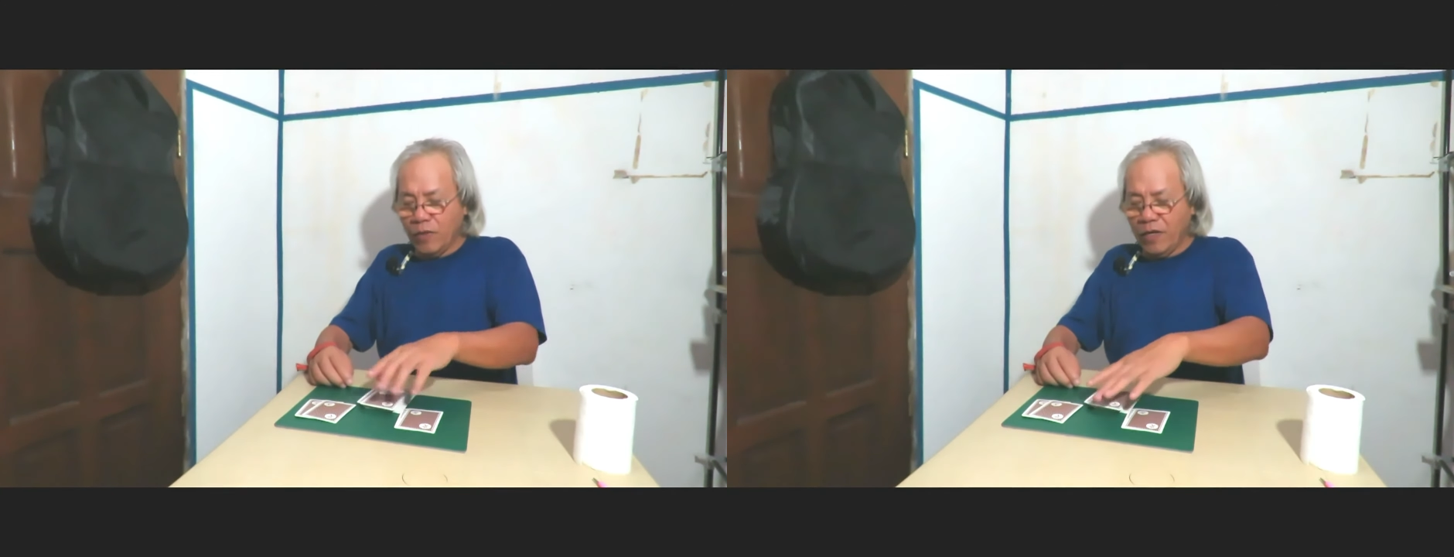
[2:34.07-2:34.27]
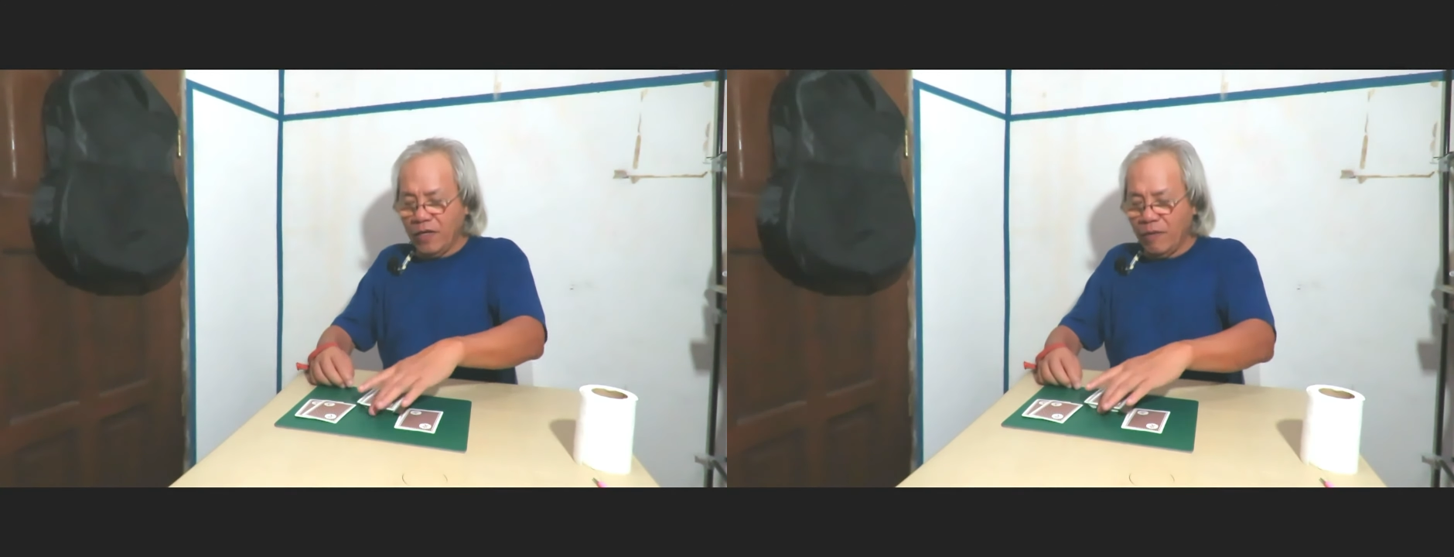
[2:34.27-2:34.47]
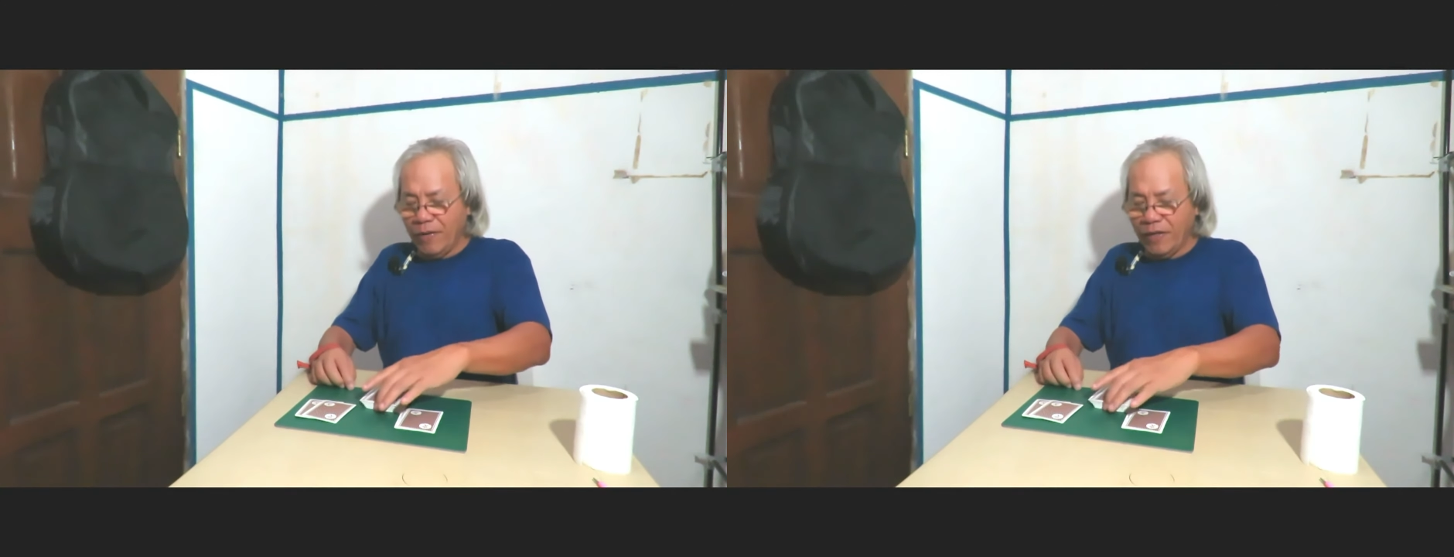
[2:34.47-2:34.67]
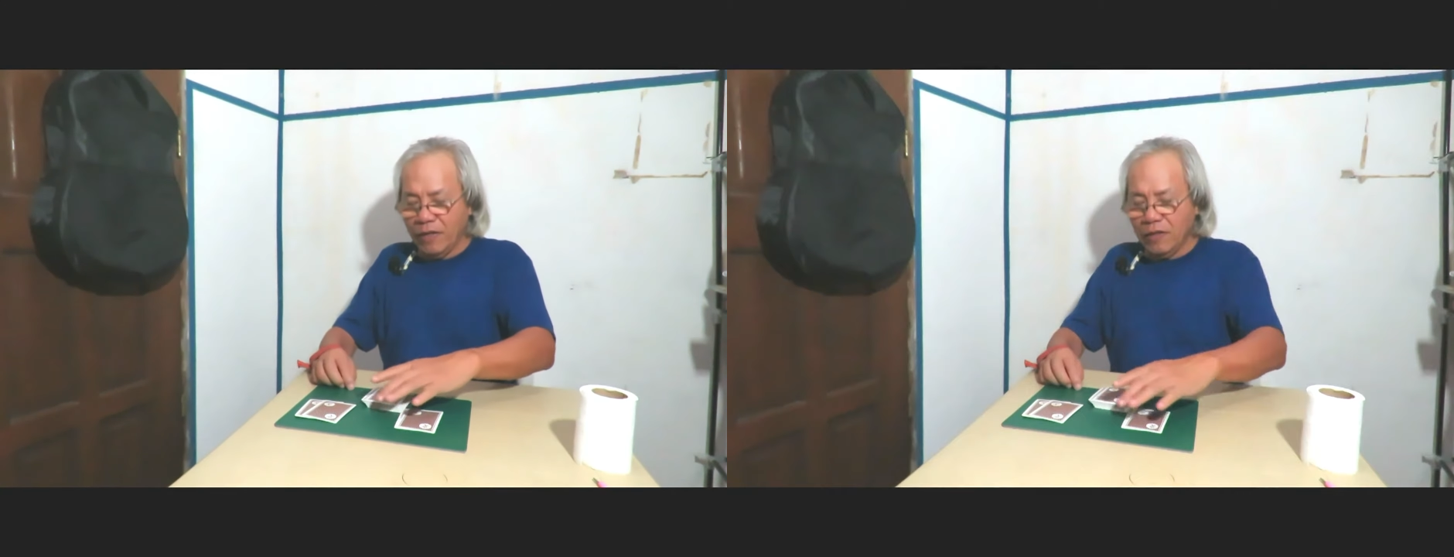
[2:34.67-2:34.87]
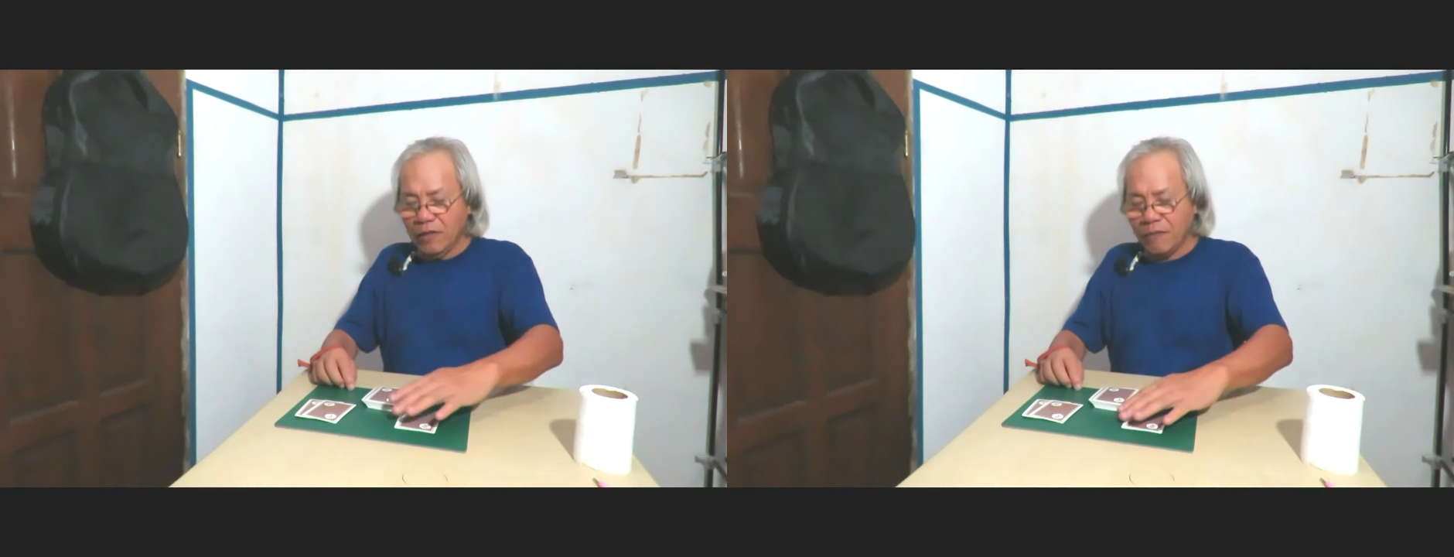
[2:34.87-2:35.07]
one in the
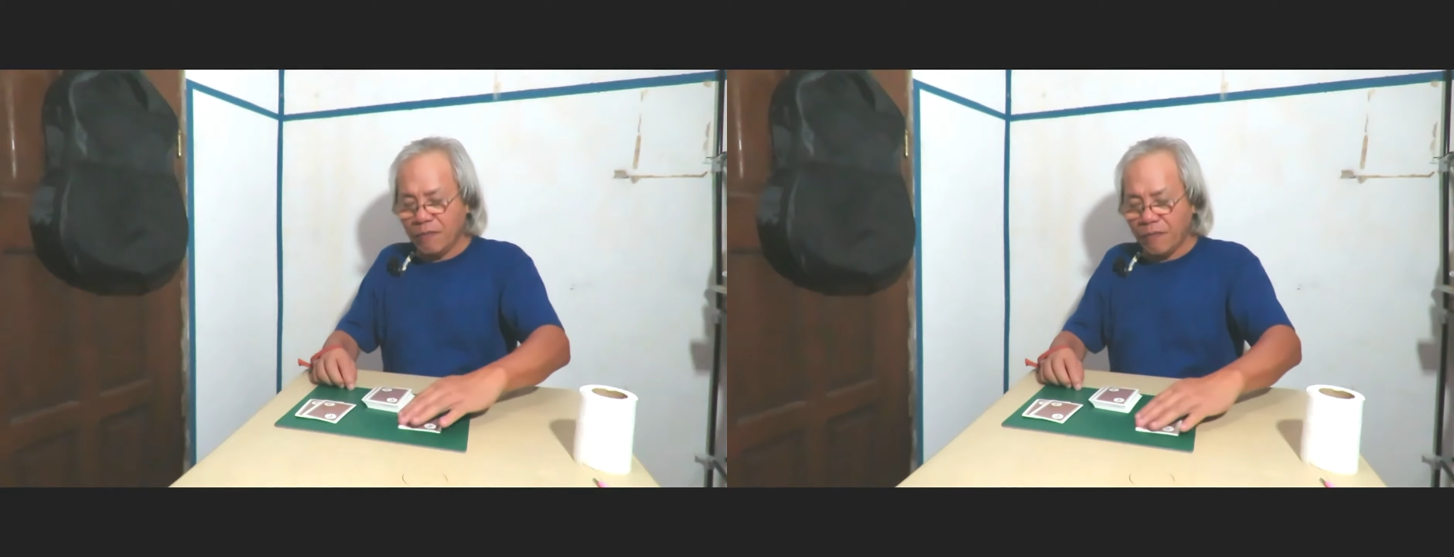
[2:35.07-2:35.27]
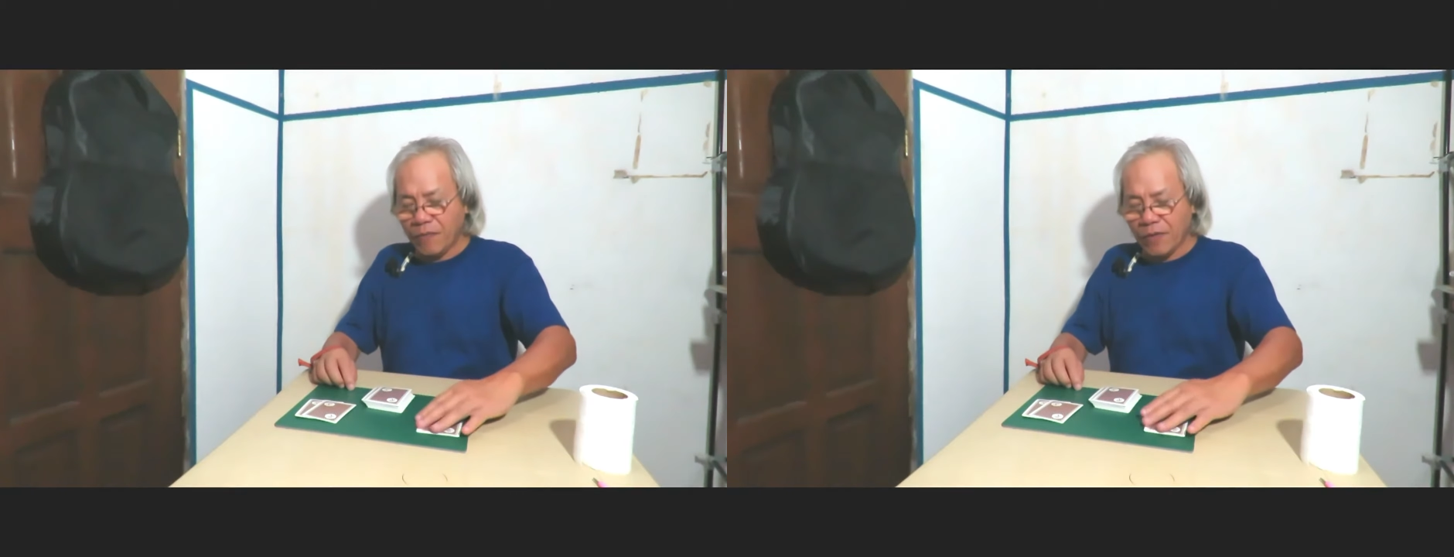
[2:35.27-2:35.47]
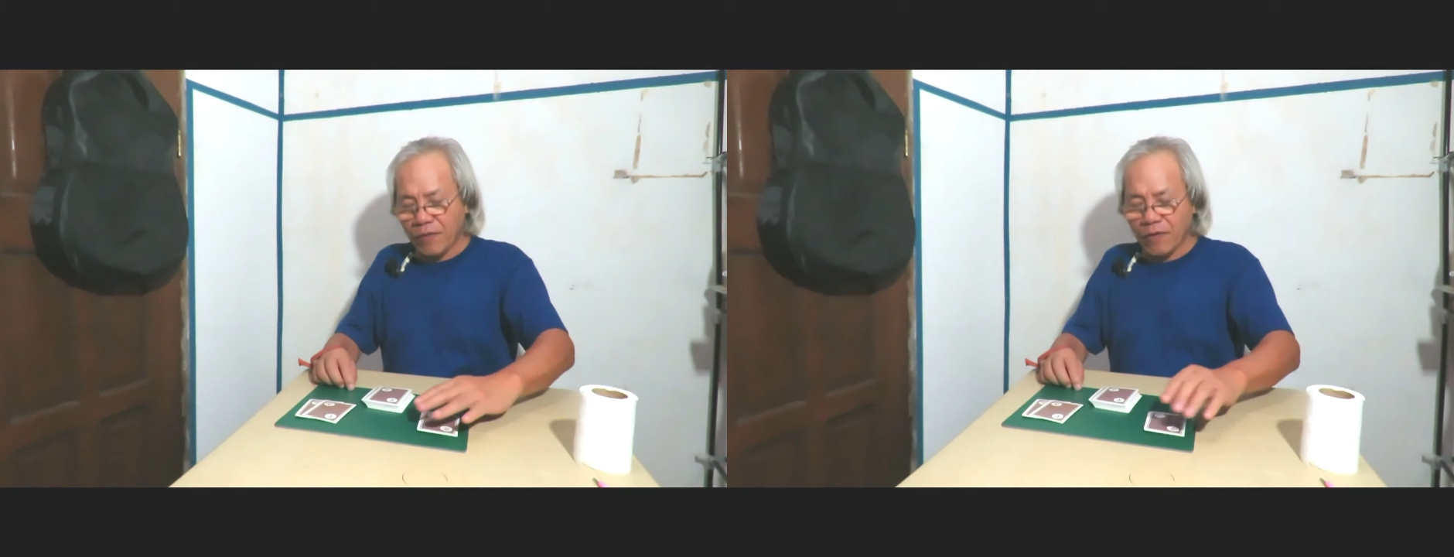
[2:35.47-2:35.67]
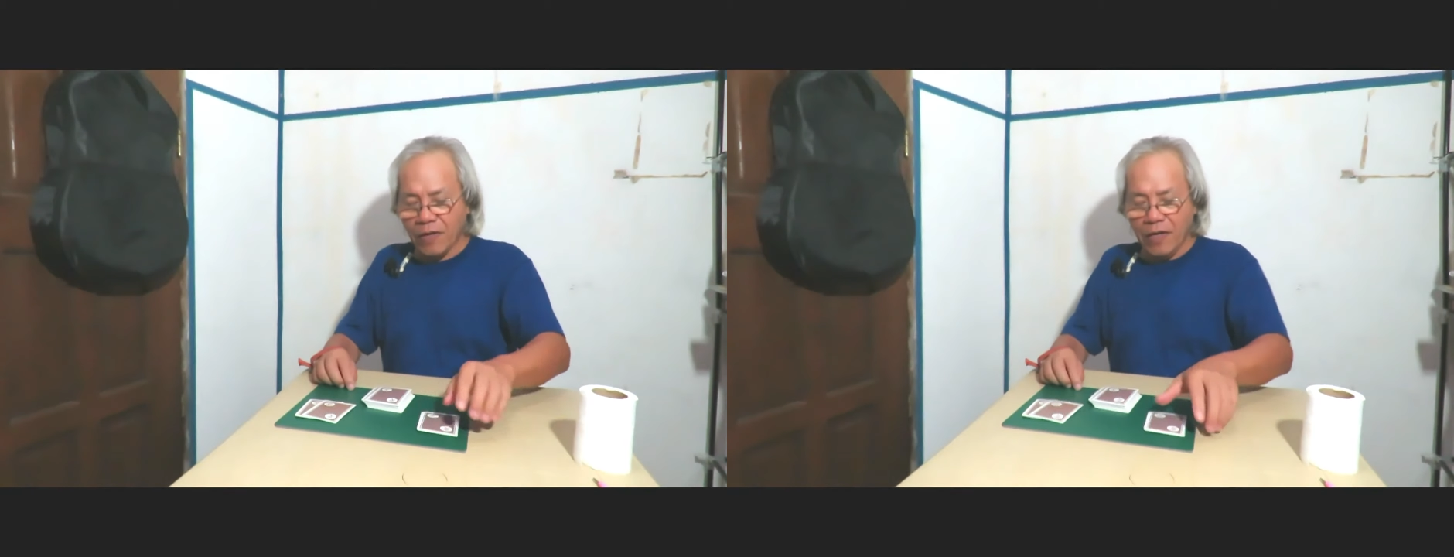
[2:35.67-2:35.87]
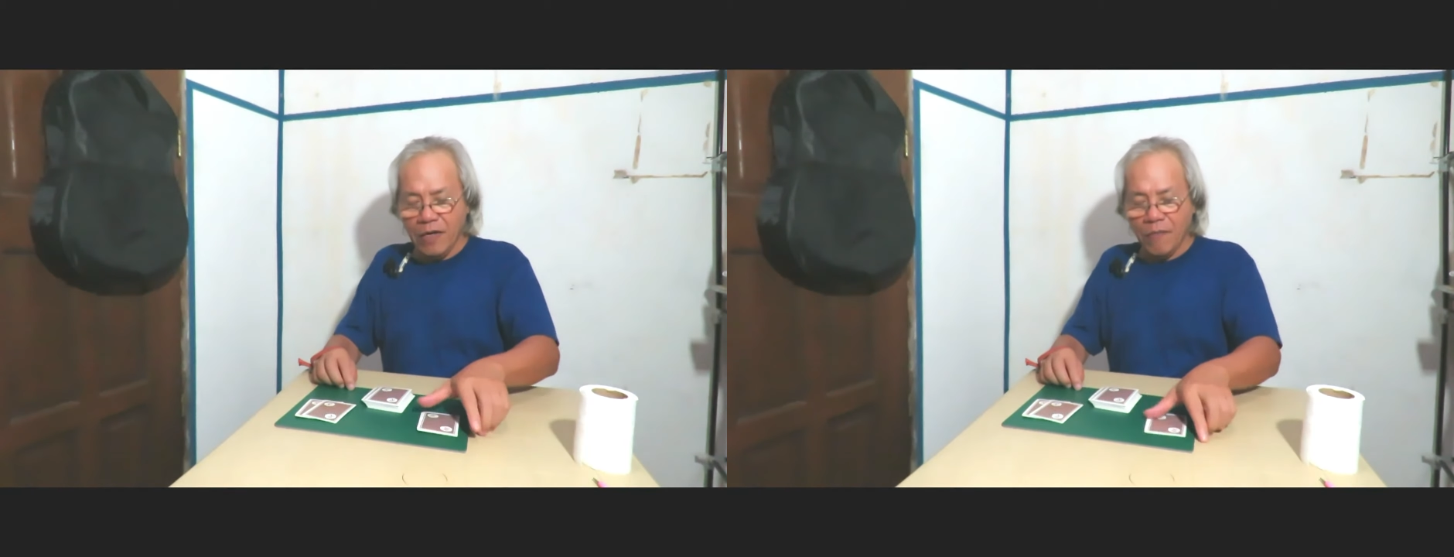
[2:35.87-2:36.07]
middle.
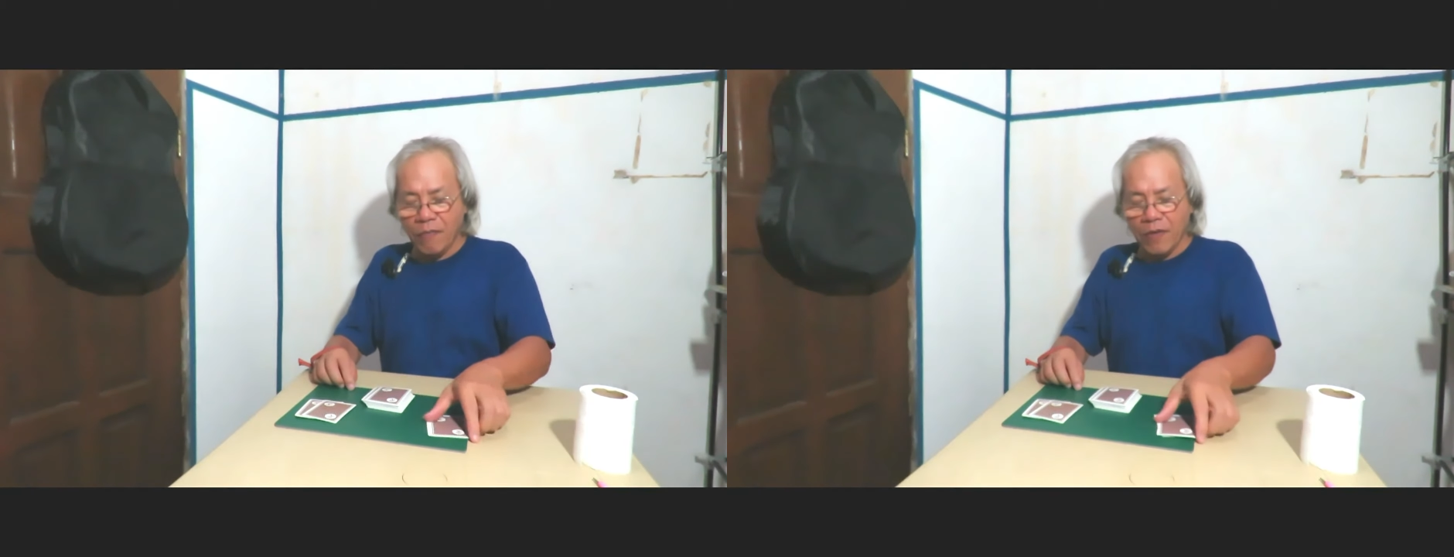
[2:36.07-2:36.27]
Okay.